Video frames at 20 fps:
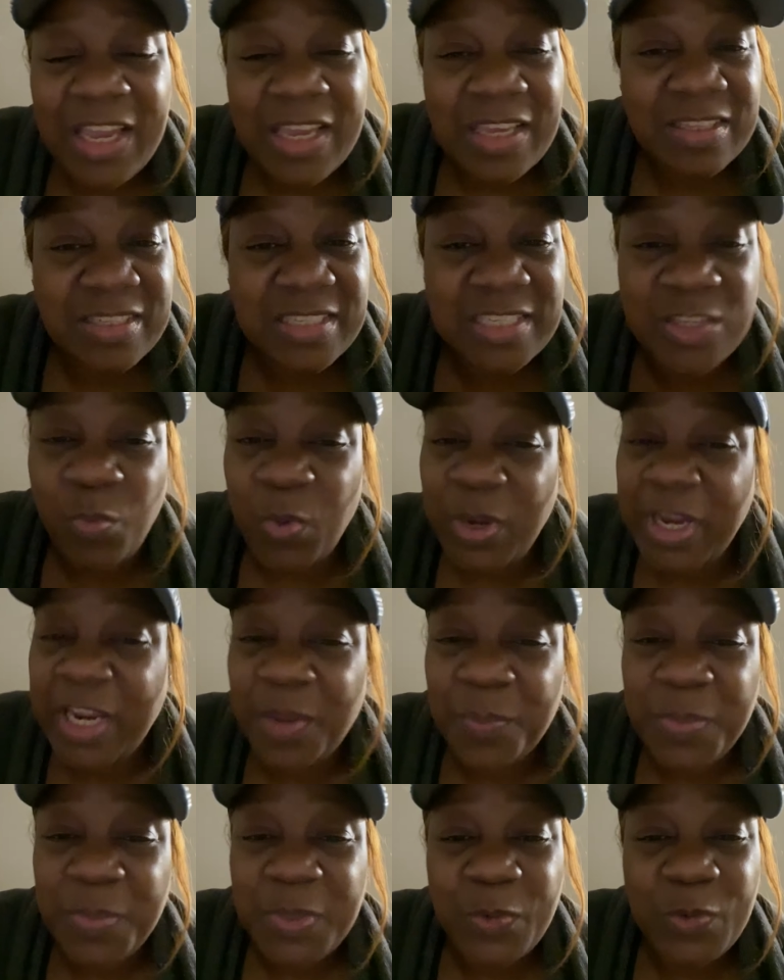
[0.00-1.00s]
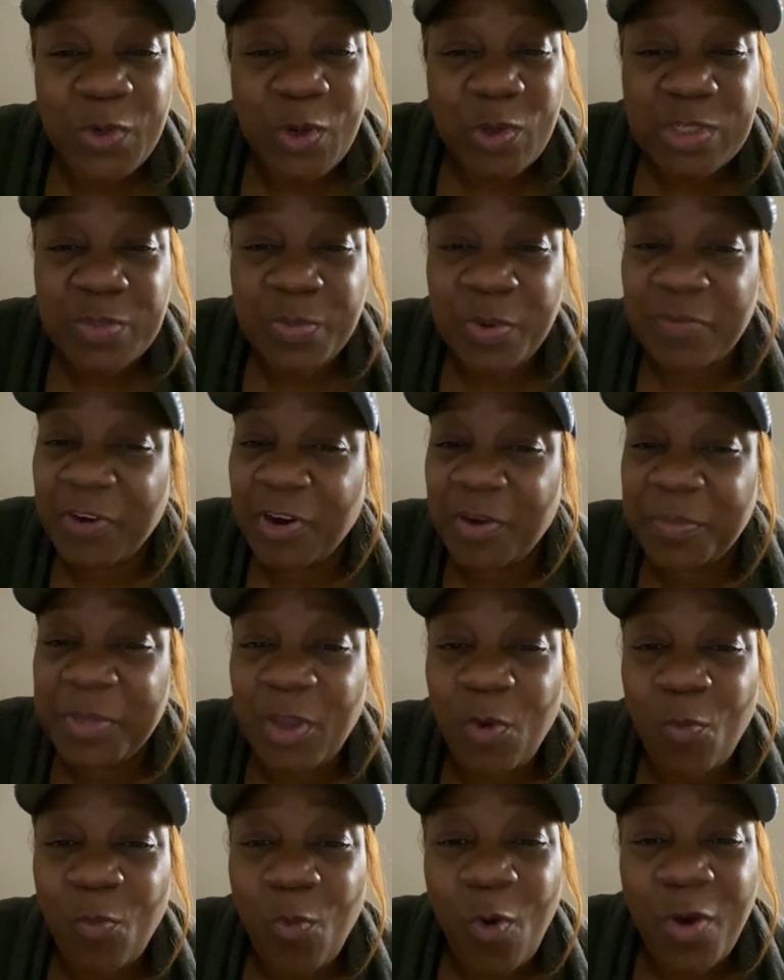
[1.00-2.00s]
swam through those
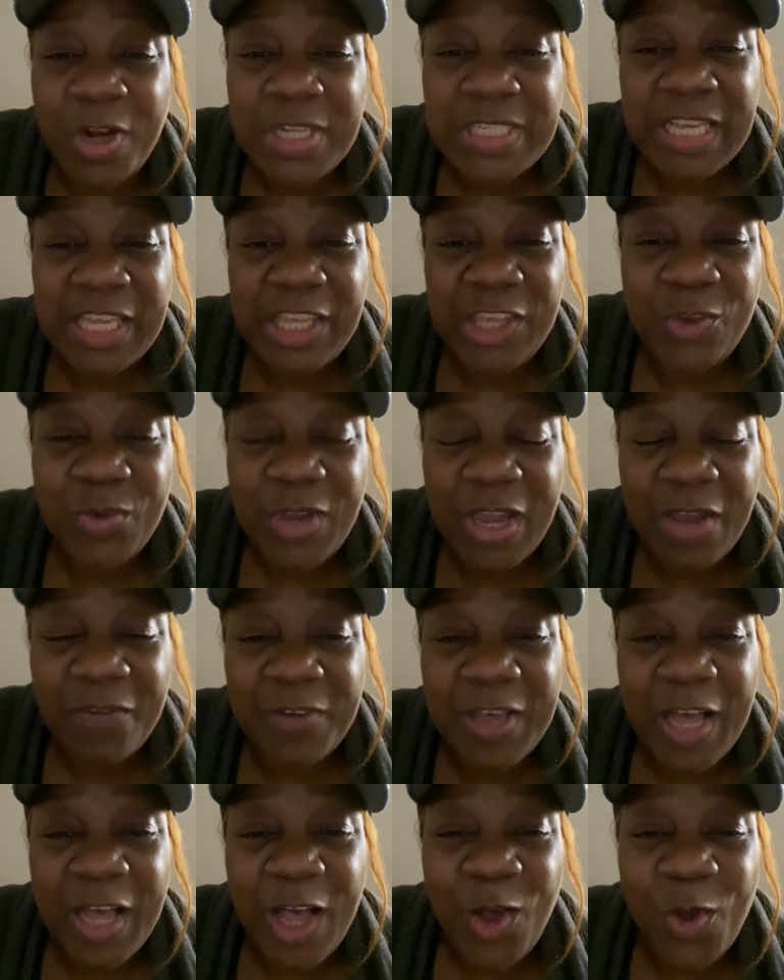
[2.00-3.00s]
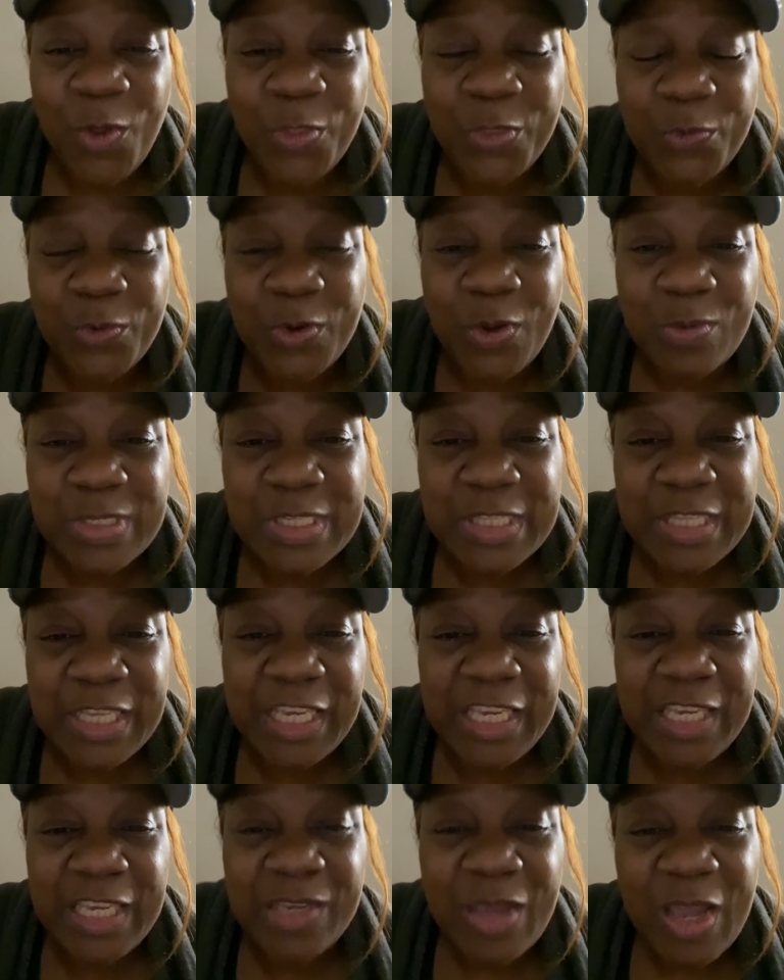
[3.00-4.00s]
proverbial waters, and you have gone through those
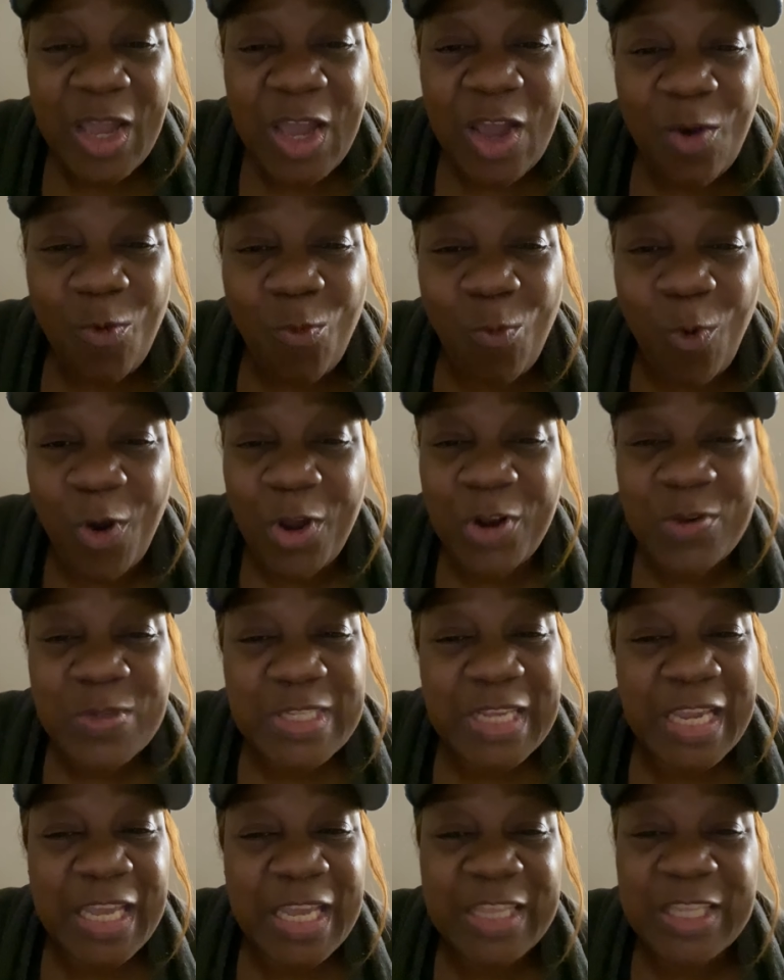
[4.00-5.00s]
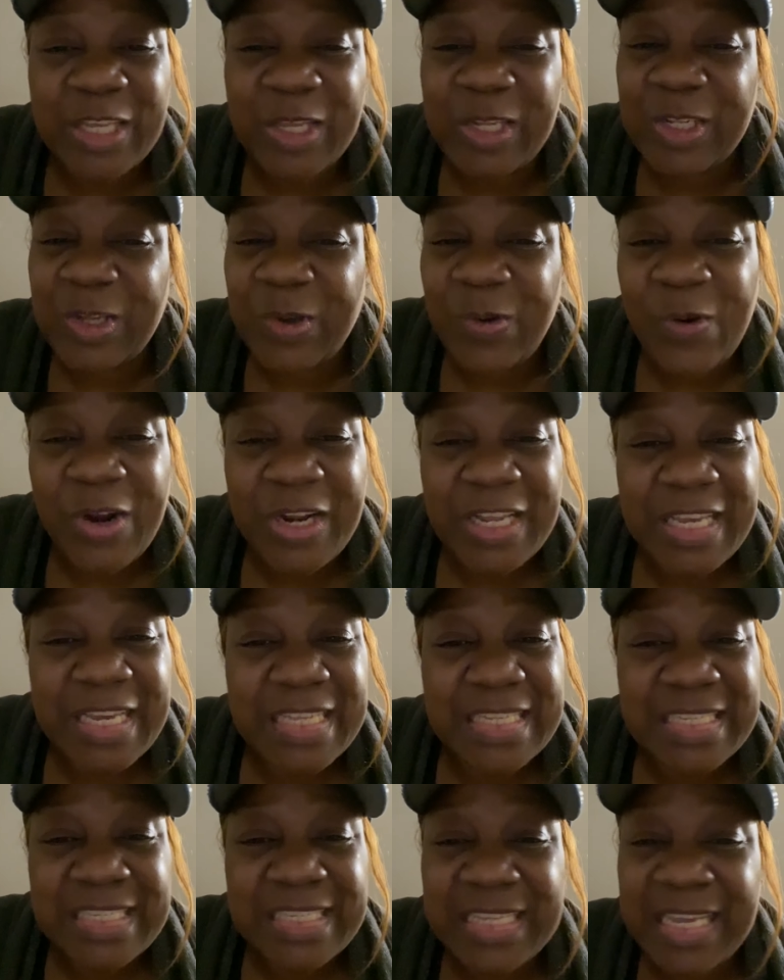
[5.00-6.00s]
deep waters, and the Lord
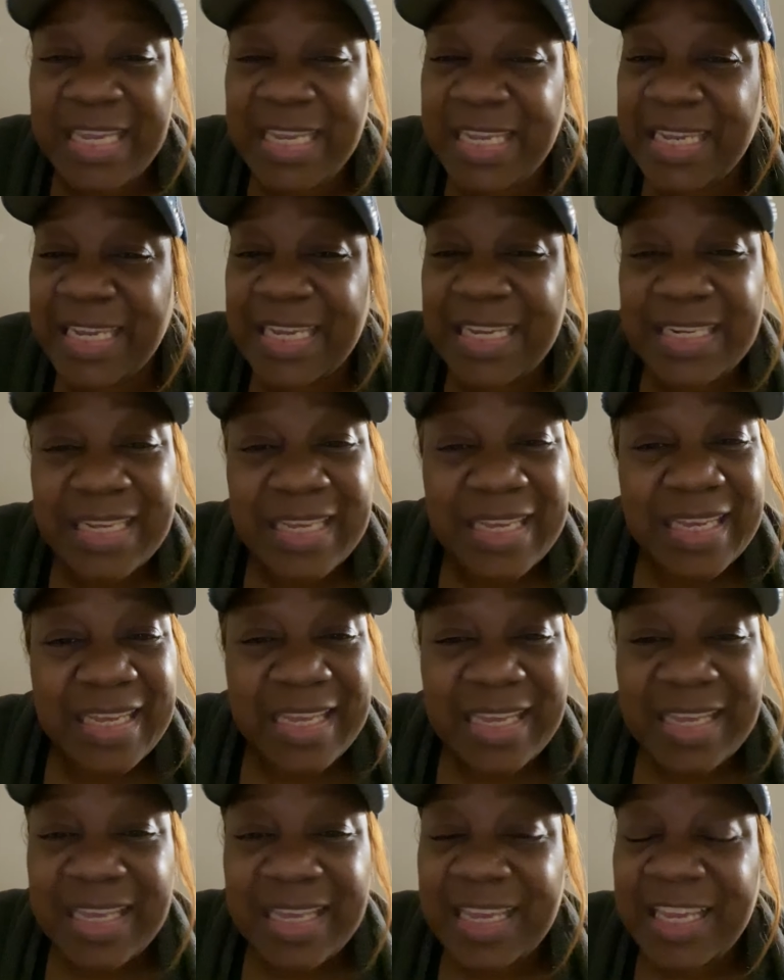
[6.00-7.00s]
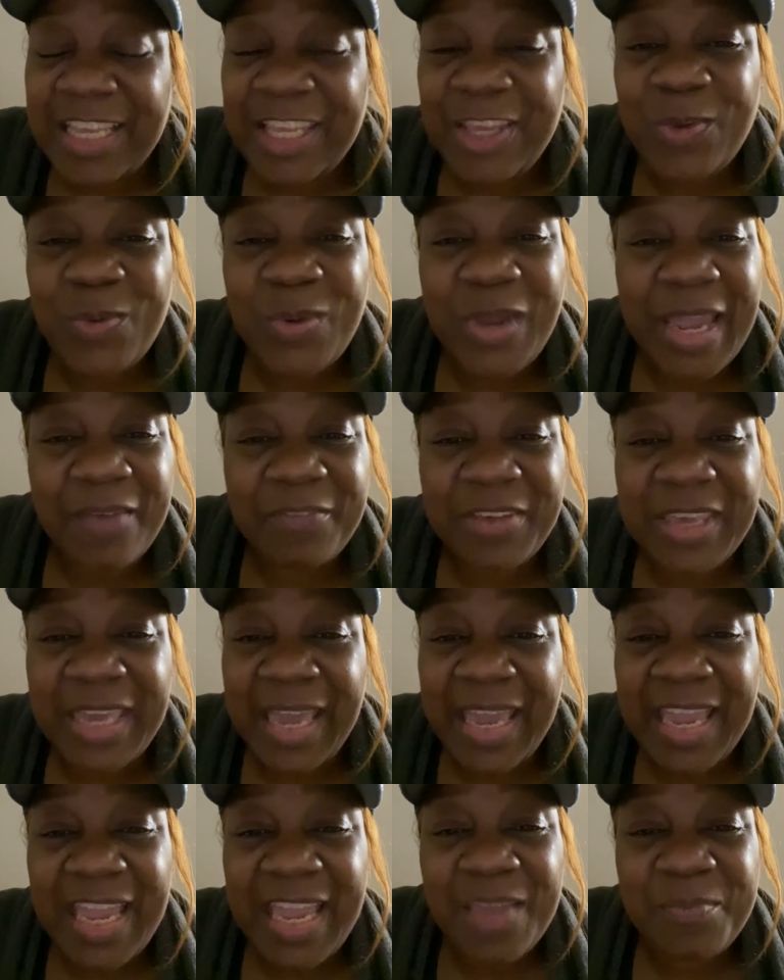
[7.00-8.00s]
is saying, you have
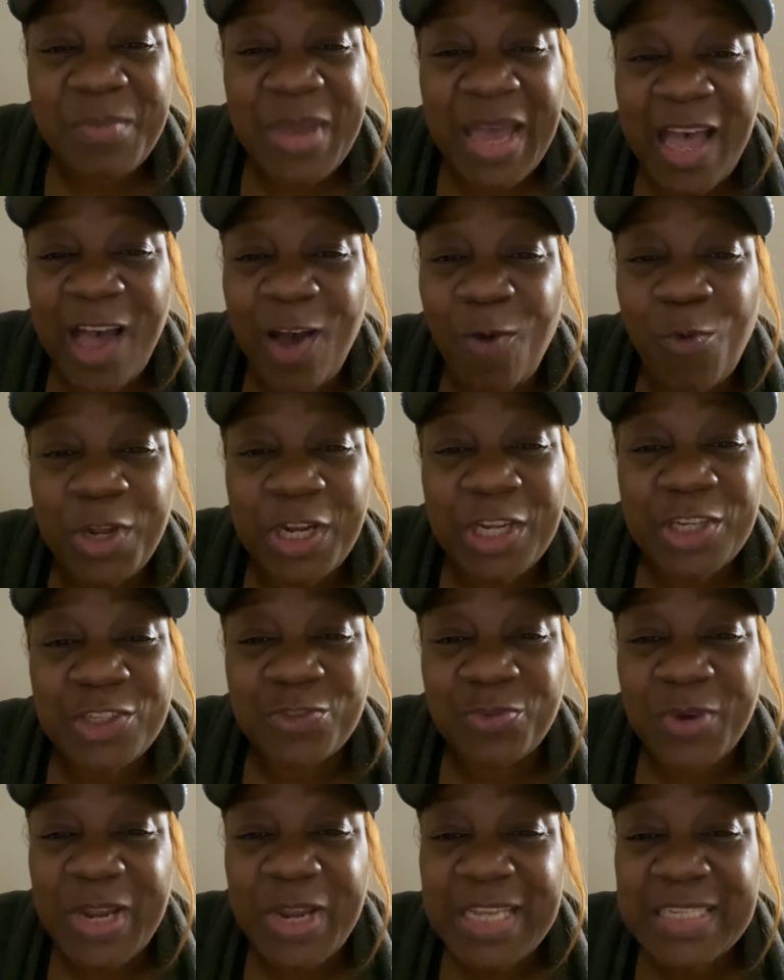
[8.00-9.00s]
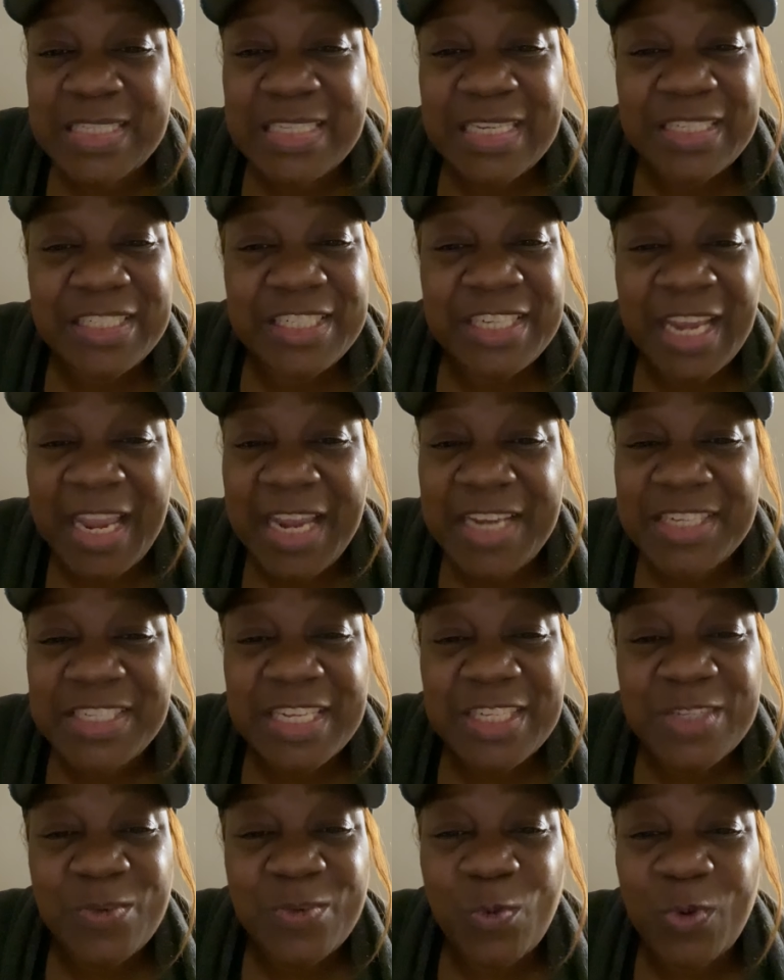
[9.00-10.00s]
came out with a drastic change
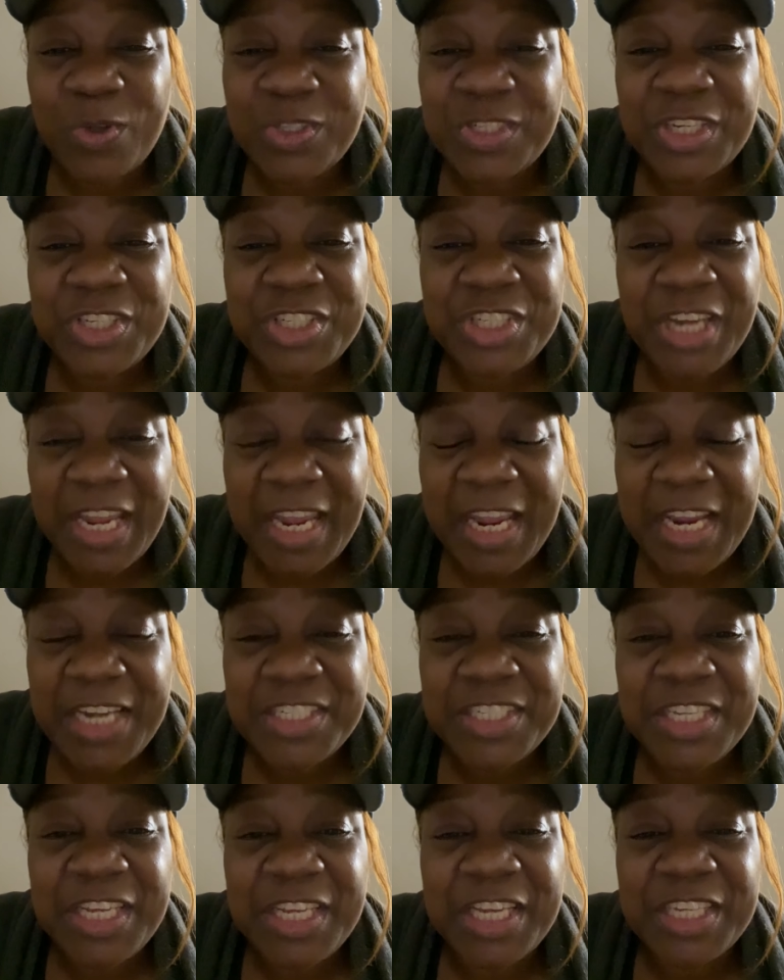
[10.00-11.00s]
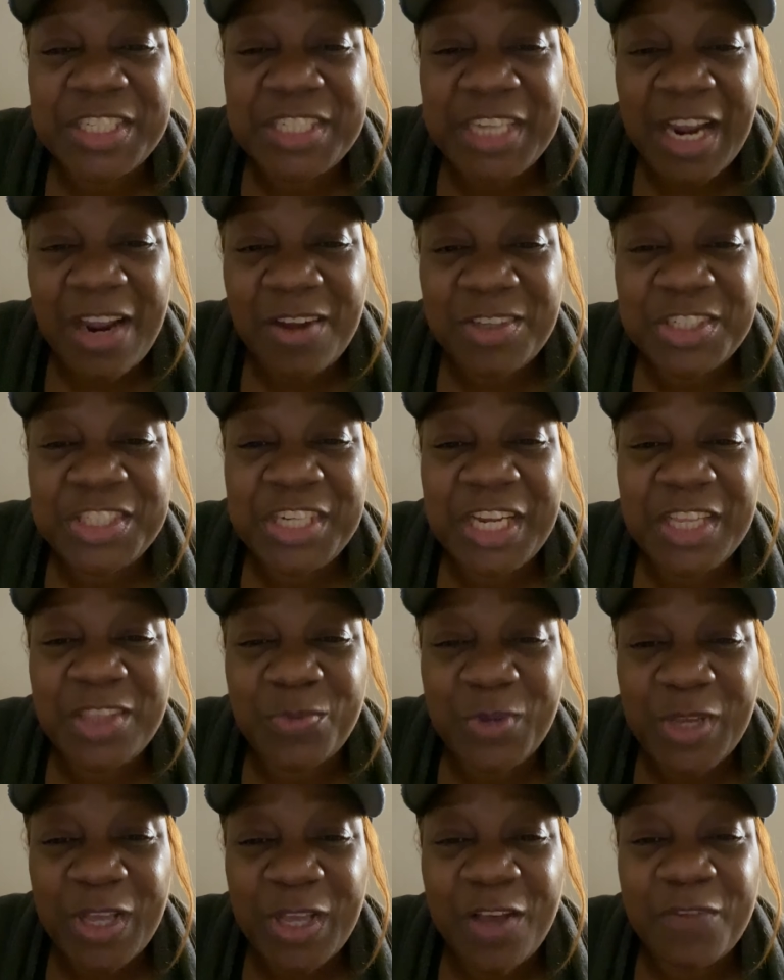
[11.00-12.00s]
that's going to change the entire
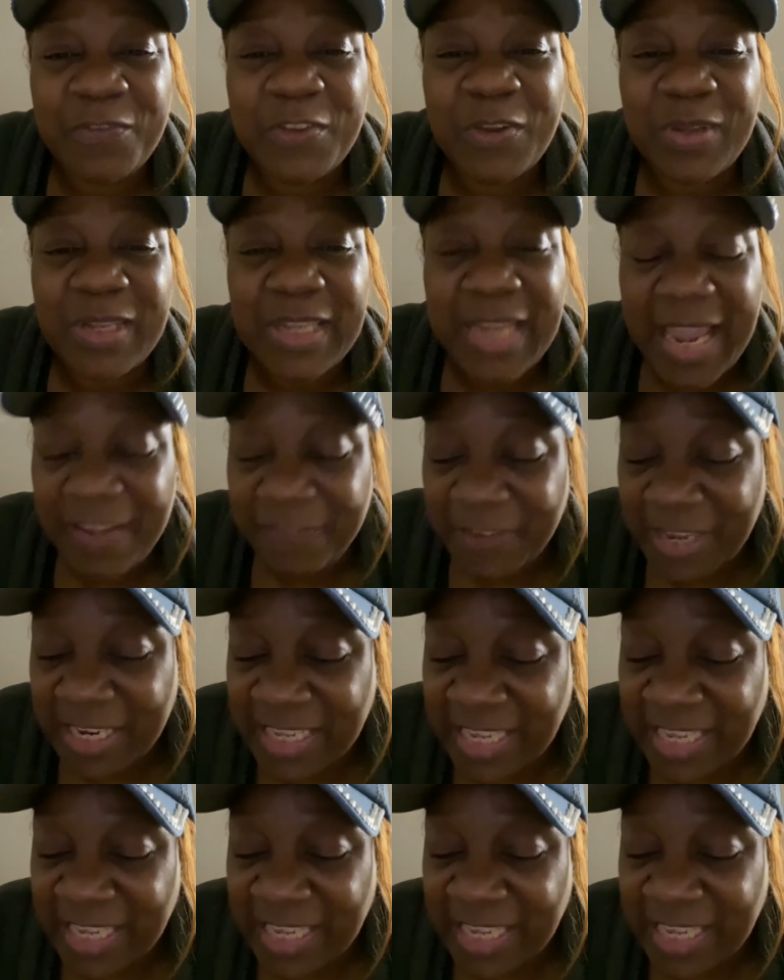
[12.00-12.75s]
trajectory of your life and